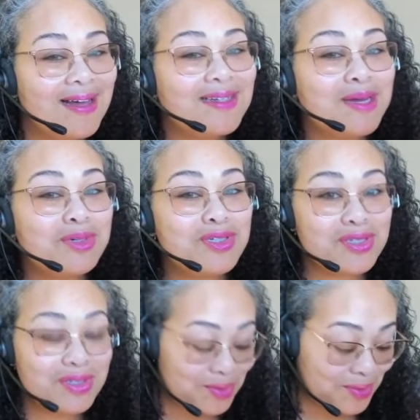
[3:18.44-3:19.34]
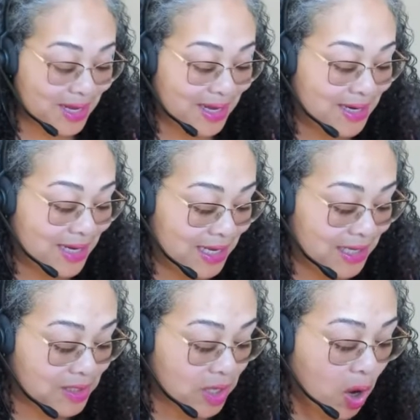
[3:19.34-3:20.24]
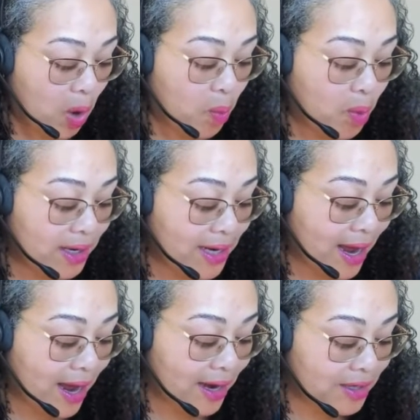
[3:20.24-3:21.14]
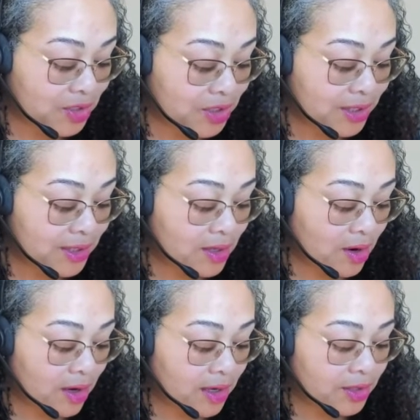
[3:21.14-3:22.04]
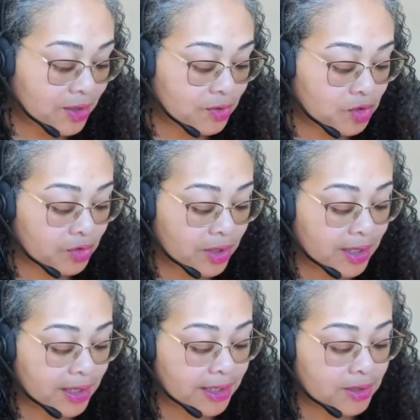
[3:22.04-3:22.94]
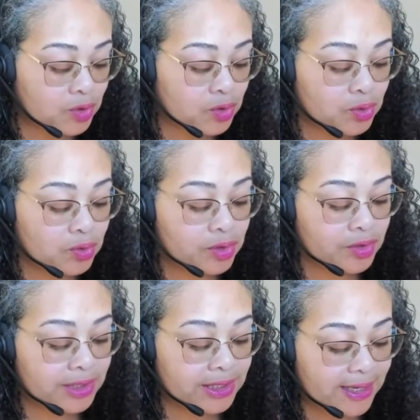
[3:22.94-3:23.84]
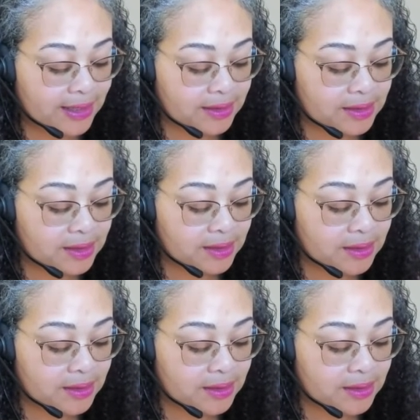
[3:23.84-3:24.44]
Number two, then, is what action are you trying to create?